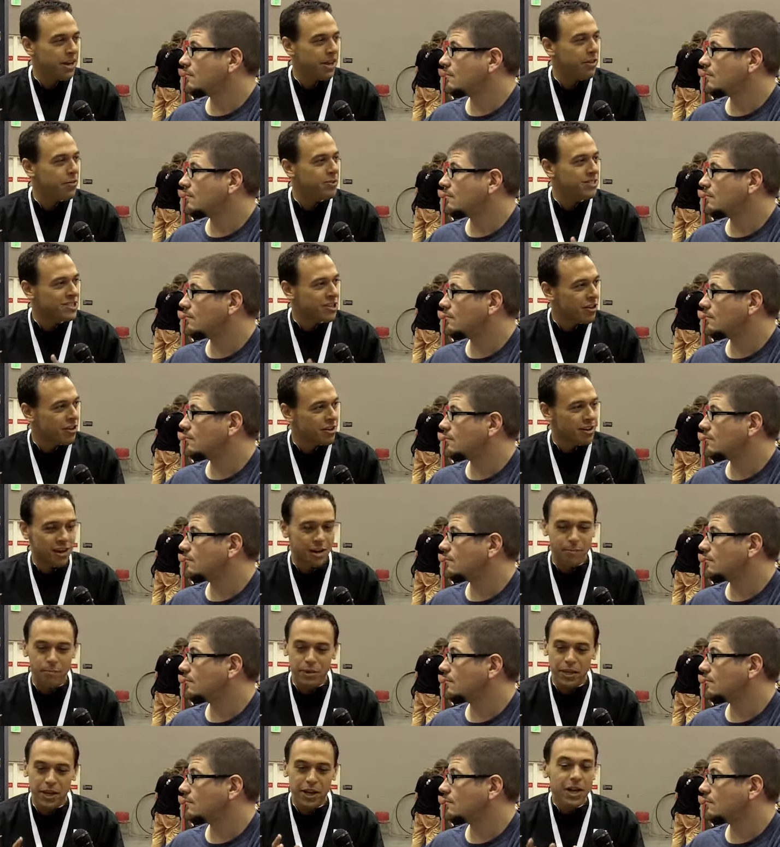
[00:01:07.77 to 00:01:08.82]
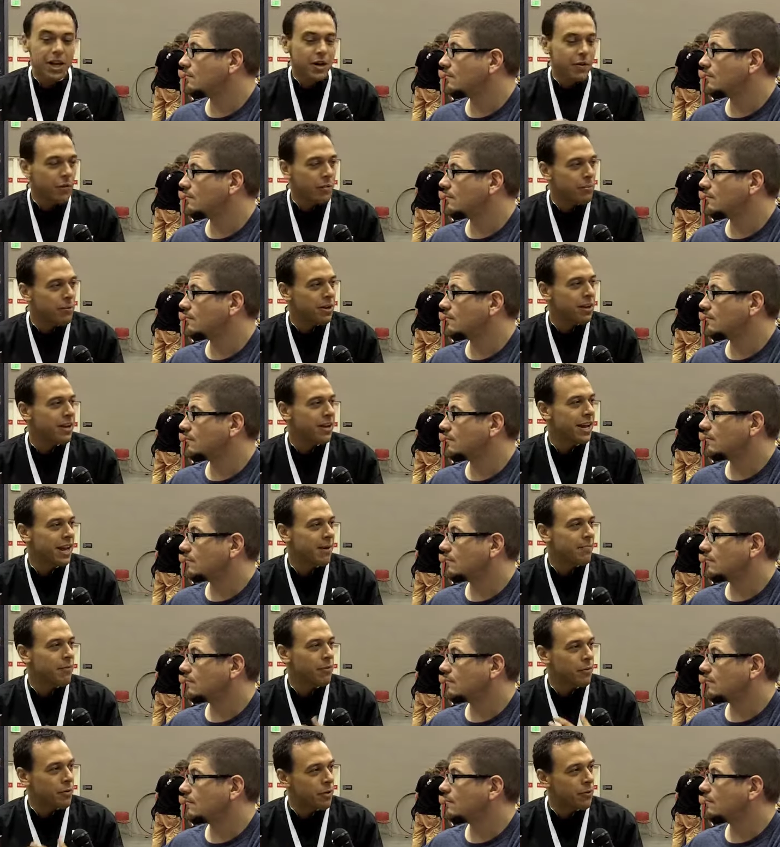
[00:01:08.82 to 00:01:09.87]
Speaker 1: together. We started a company, we put out a game
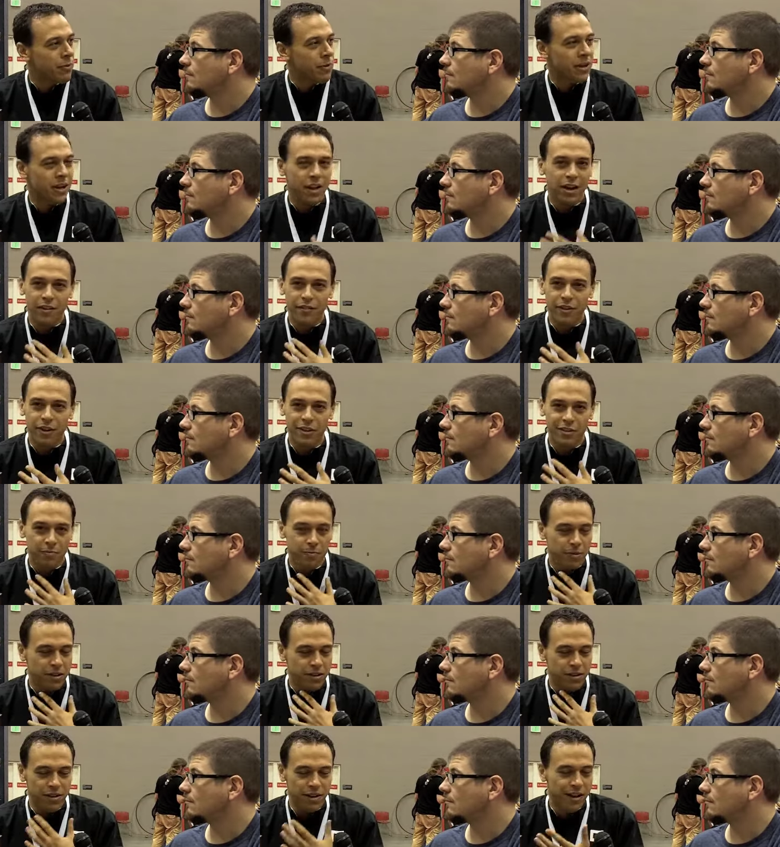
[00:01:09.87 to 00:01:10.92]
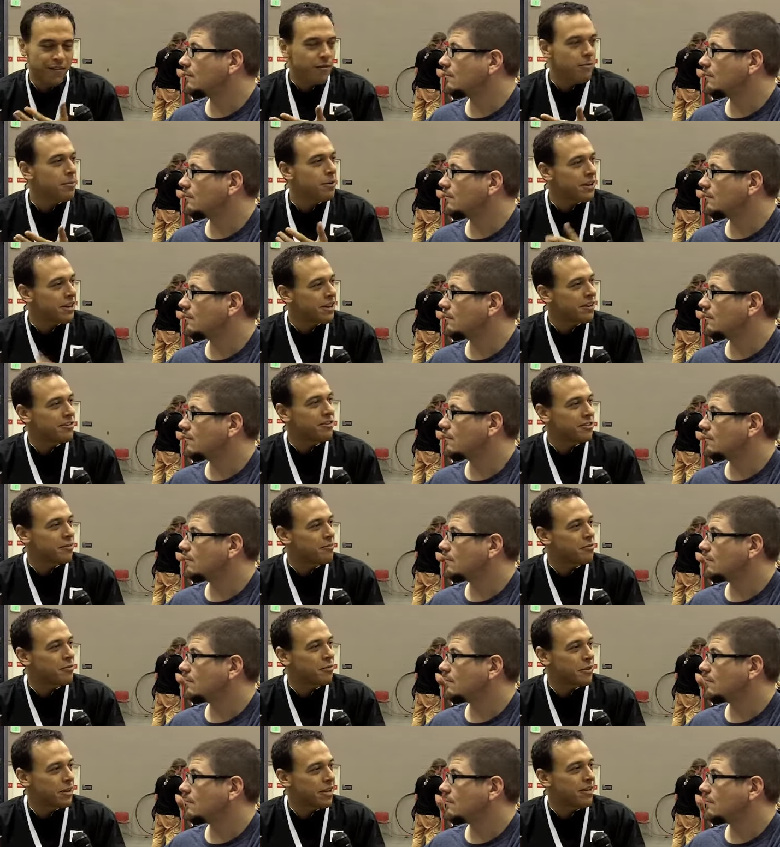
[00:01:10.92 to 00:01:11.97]
that we really loved, and it's been everybody here seems
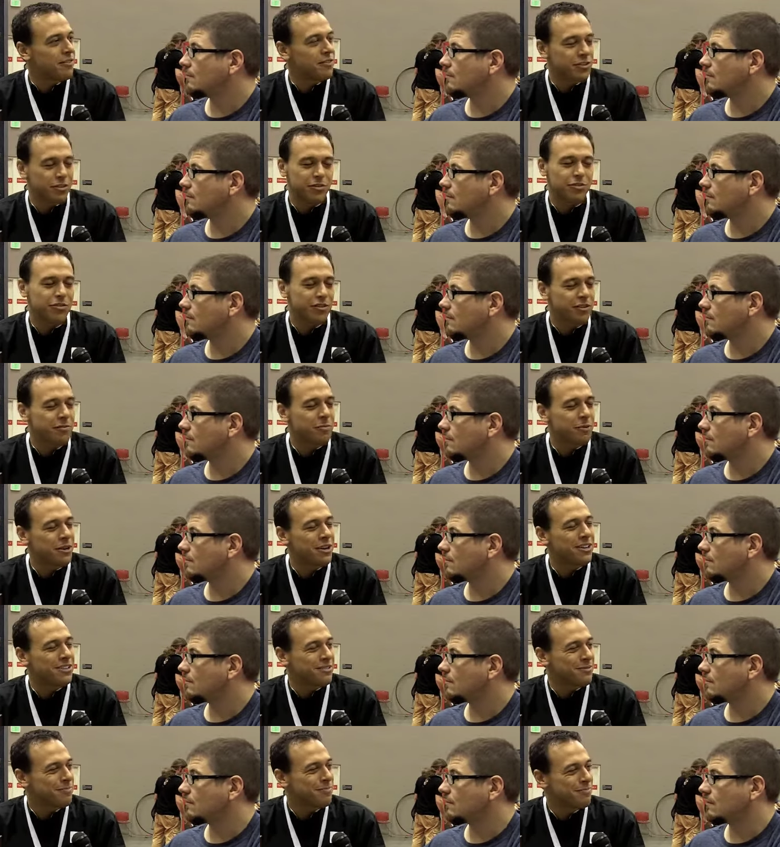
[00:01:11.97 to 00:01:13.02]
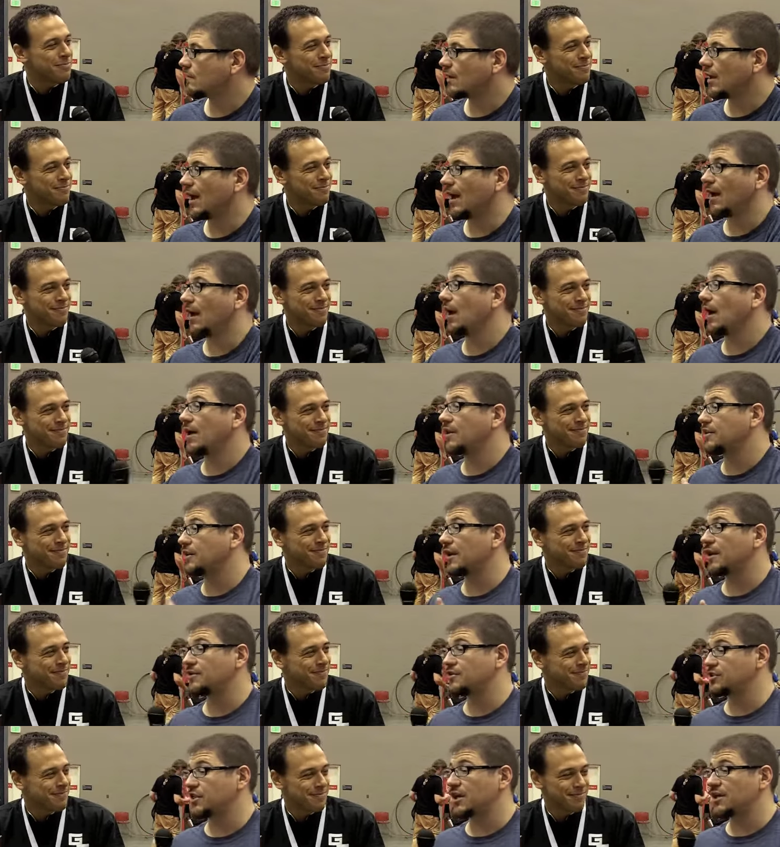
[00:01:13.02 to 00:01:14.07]
to really love it too. So it's been awesome.
Speaker 2: It,
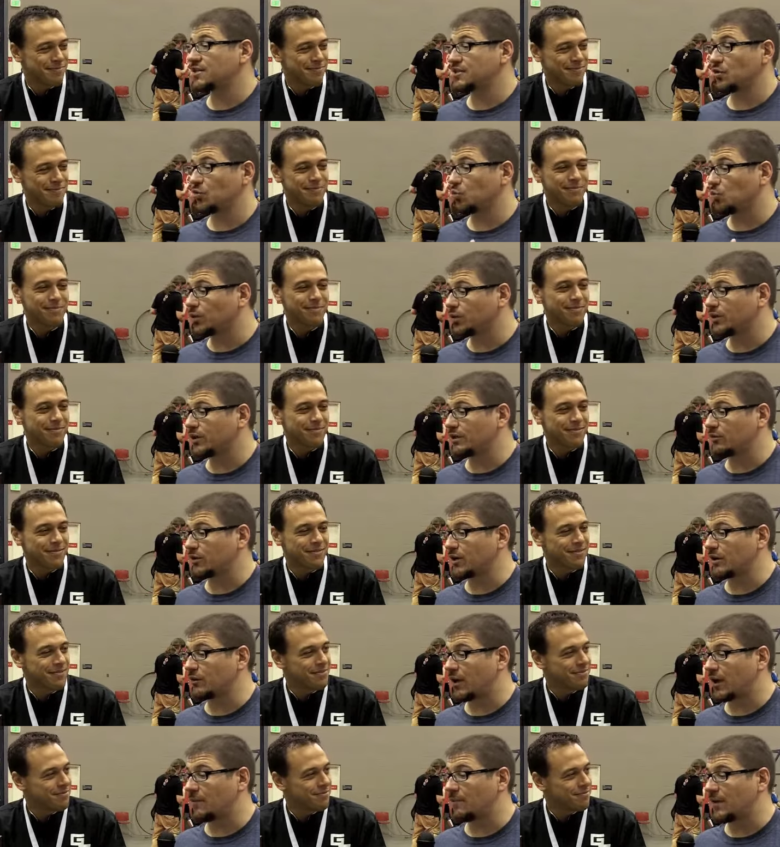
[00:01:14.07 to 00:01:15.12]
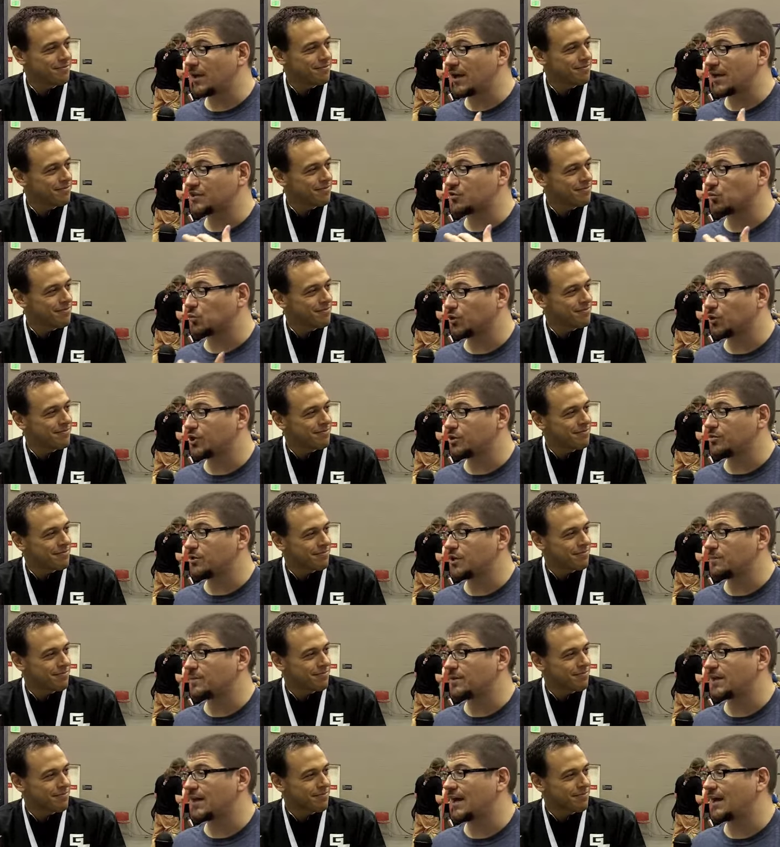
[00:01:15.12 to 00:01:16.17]
it's it's a really great game. It has a really unique
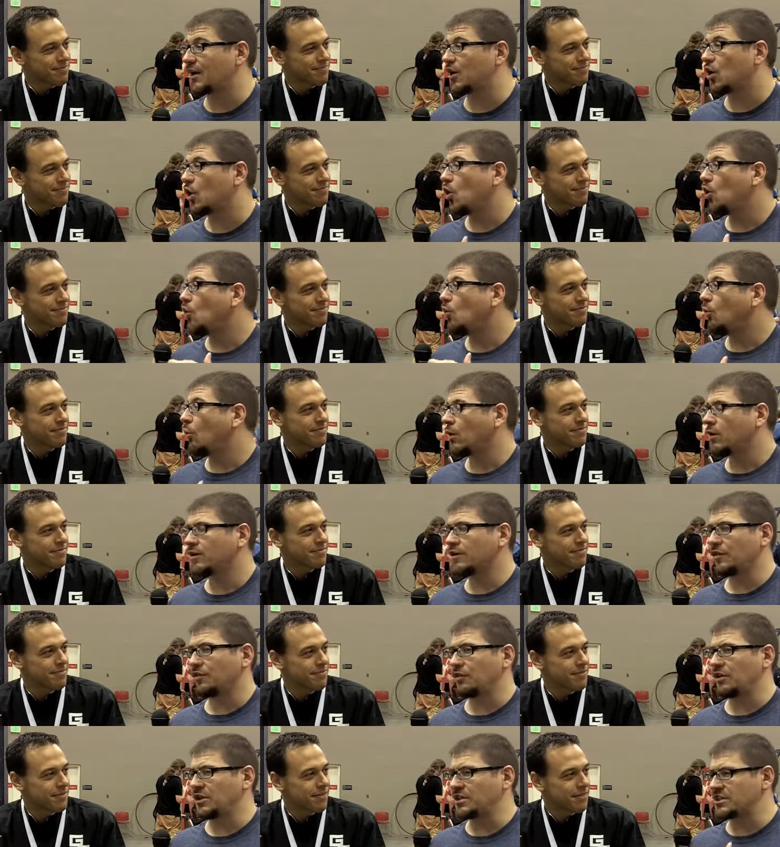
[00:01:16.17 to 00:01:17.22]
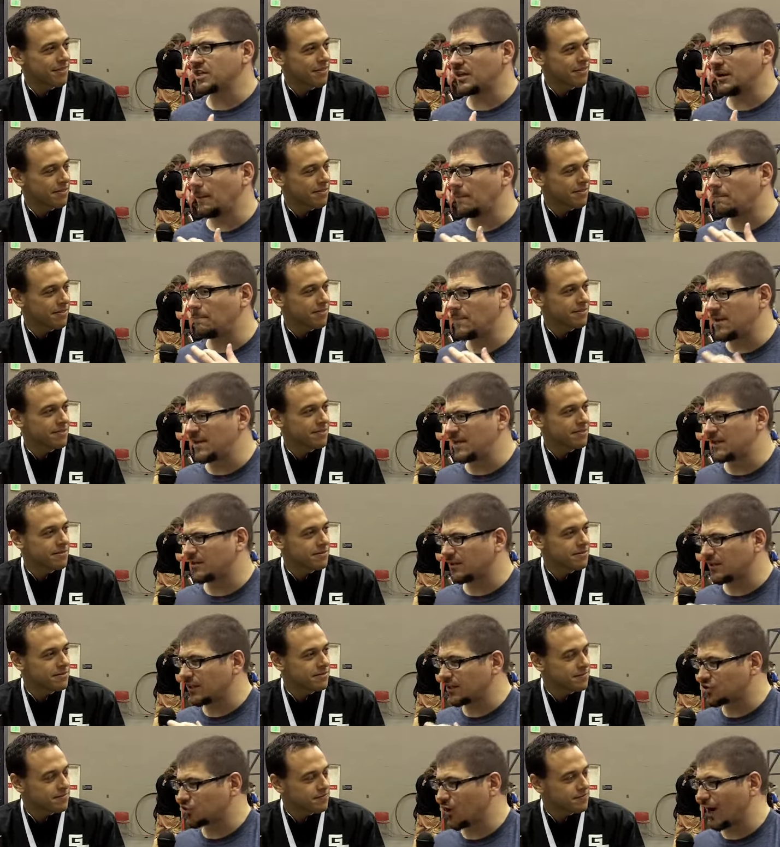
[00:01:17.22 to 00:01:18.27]
mechanic. One of the things that
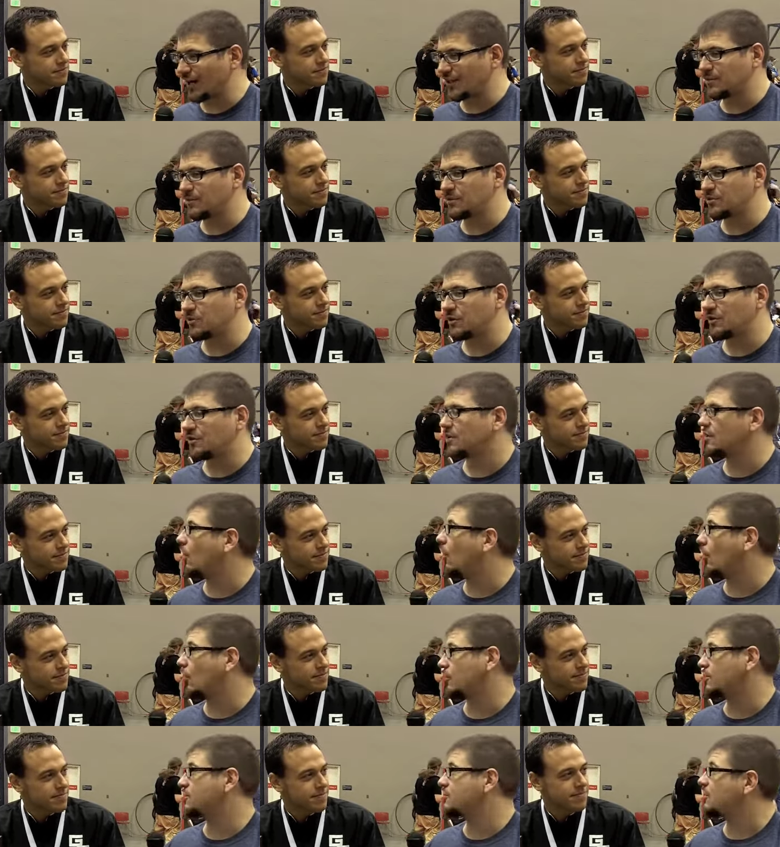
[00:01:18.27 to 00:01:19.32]
immediately attracted me to it, the art